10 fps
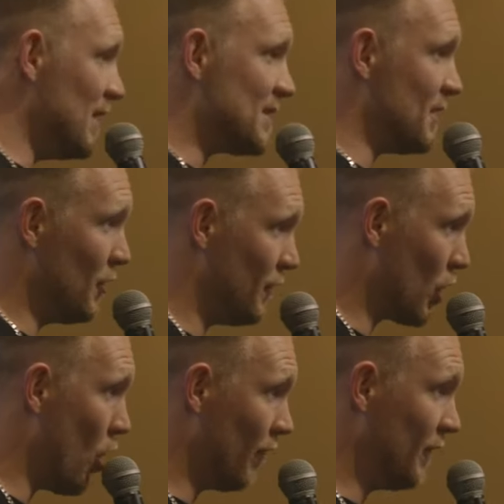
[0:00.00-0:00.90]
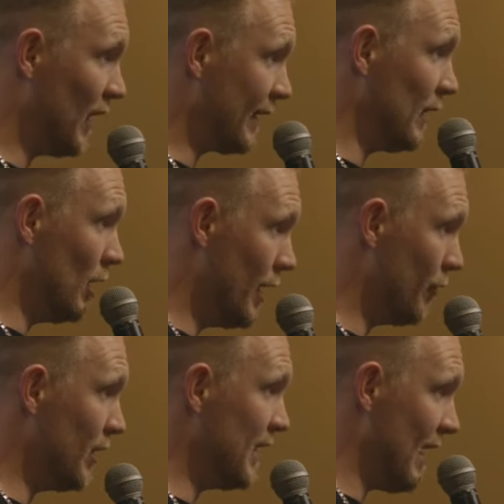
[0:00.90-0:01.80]
keep listening to you if you're coughing like
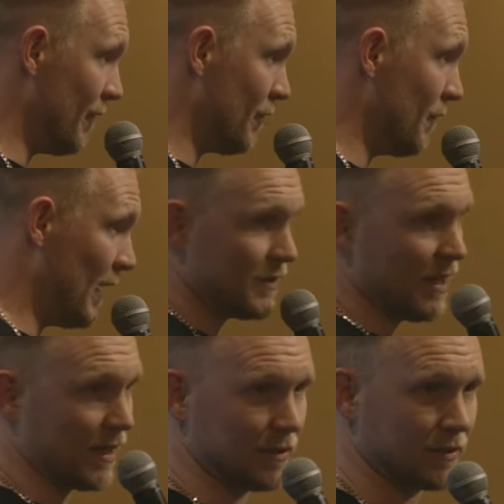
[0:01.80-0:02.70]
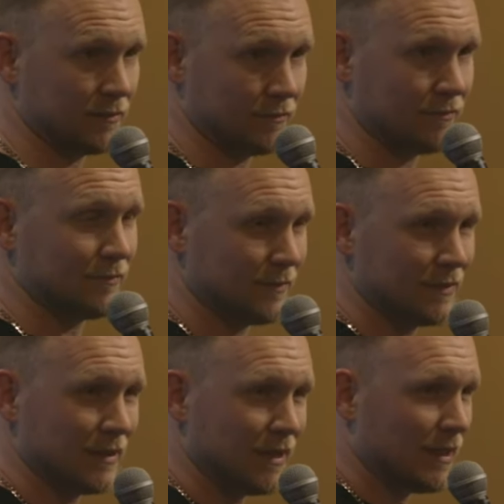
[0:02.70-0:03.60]
literally every five seconds?
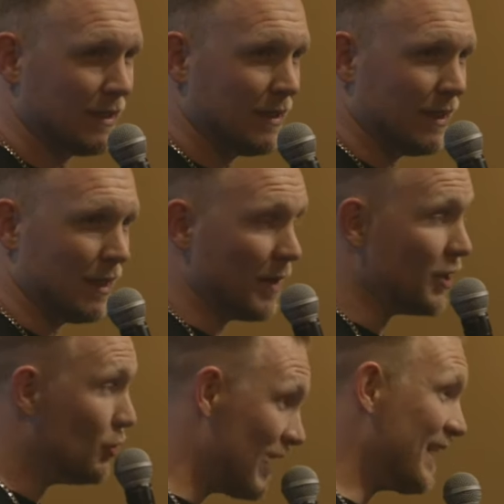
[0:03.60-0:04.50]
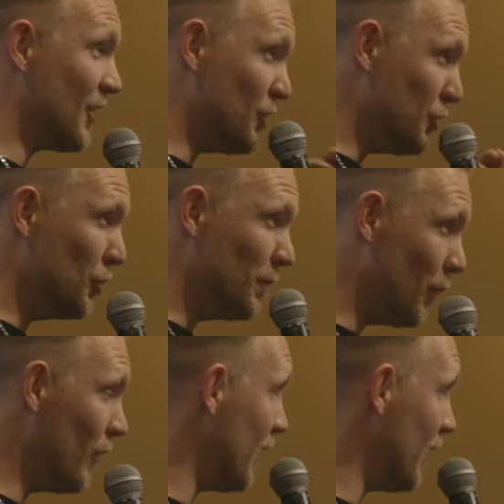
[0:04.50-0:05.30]
And I'm like, you got a good